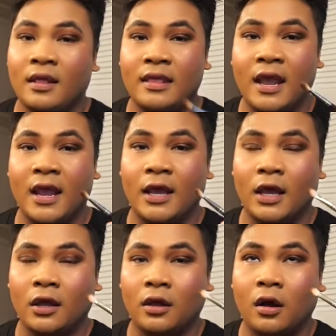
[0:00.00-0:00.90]

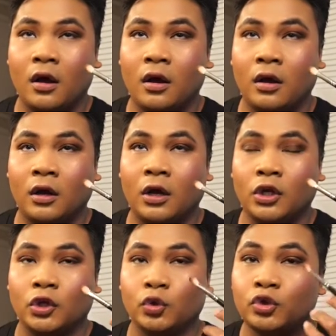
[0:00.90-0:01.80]
They are
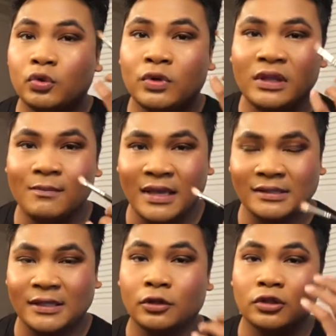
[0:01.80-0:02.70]
usually really
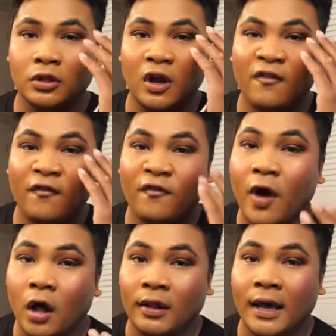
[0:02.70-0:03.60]
messy. There's a lot of
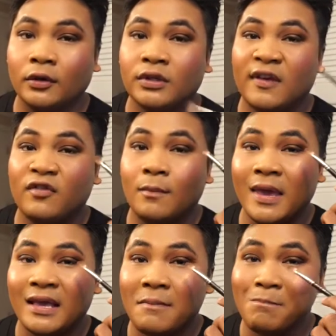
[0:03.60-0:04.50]
fallout. If you
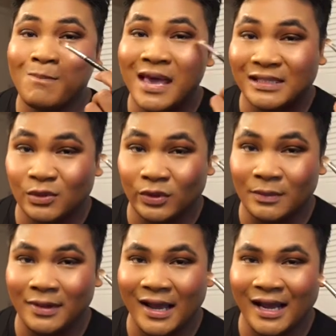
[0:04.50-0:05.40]
make a mess with the
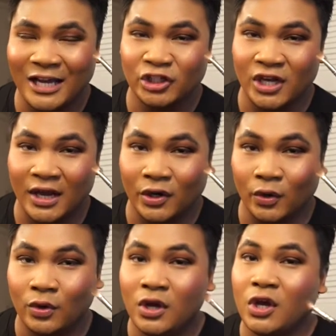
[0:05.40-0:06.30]
black
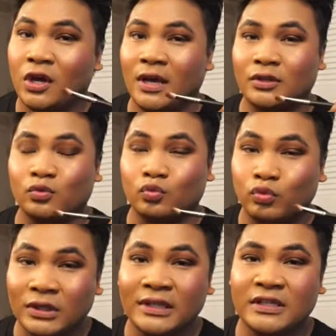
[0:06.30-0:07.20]
eyeshadow, it's
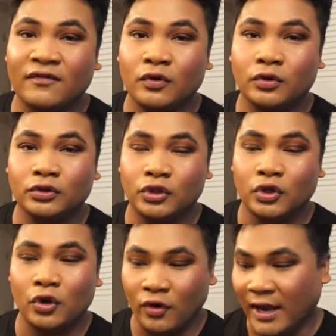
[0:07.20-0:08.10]
really difficult to
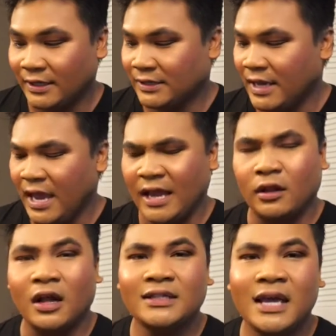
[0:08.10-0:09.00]
correct. And a
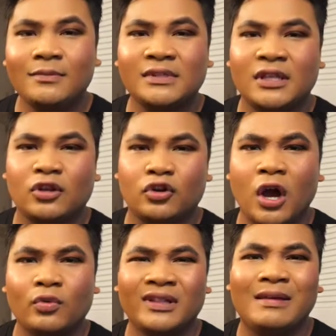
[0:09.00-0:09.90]
lot of times they're
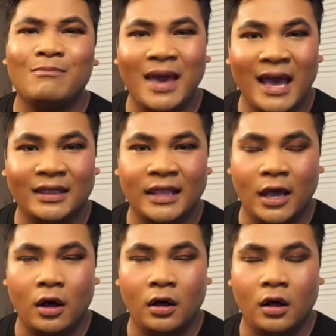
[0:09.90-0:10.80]
not really matte.
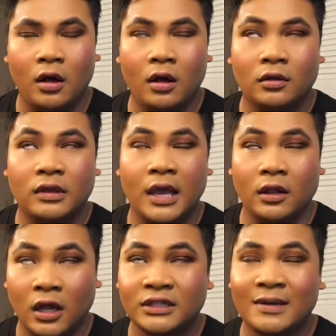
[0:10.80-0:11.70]
They a
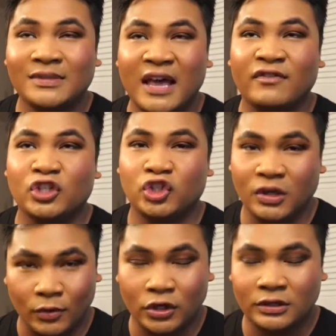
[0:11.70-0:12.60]
lot of times have
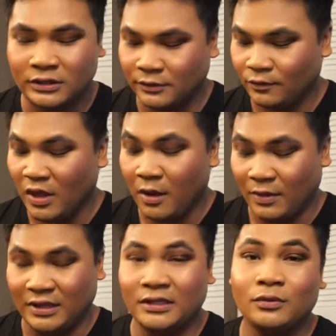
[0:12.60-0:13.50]
shimmers,
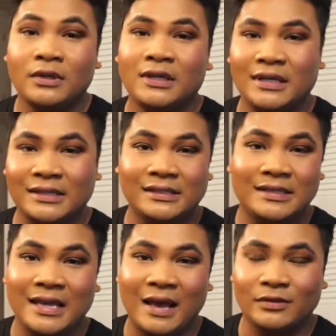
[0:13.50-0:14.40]
but this one is
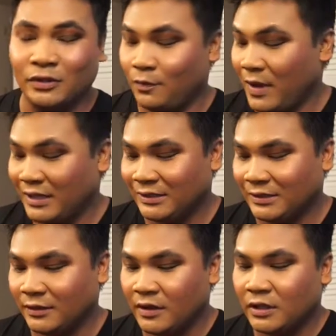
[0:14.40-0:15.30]
the absolute best.
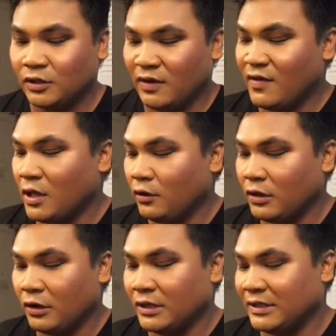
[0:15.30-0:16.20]
So even though
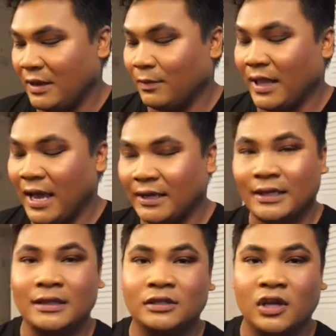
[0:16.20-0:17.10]
there is a black
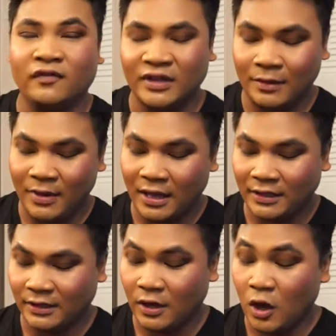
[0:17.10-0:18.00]
in the Soft Glam
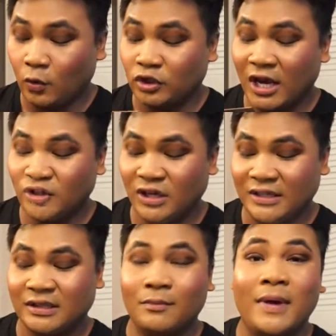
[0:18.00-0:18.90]
palette, which actually
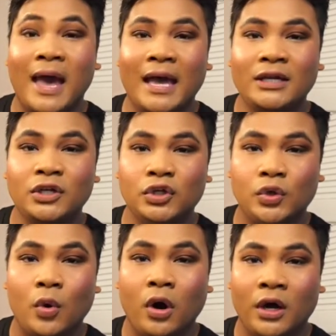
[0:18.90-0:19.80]
isn't bad,
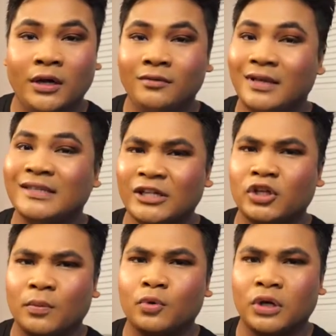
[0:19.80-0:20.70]
Noir, it's
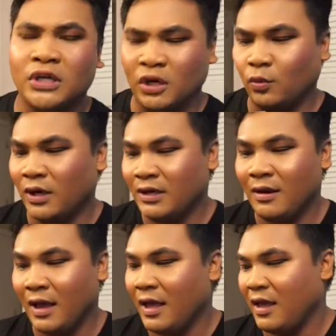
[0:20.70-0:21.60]
actually a pretty good one,
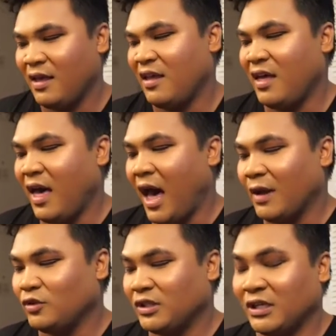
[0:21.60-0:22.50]

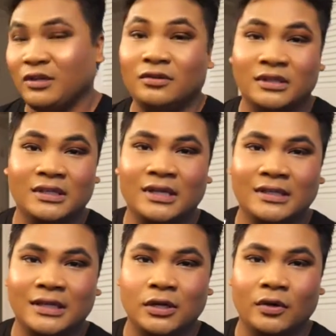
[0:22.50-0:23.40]
I'm just gonna use this
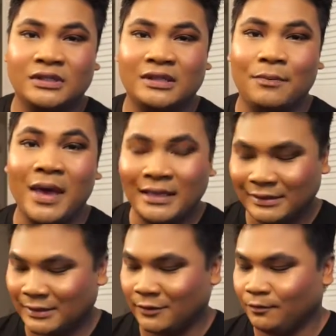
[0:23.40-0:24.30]
because I know it's the
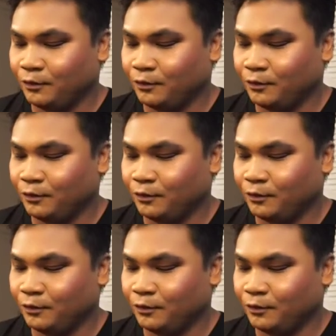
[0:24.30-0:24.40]
best.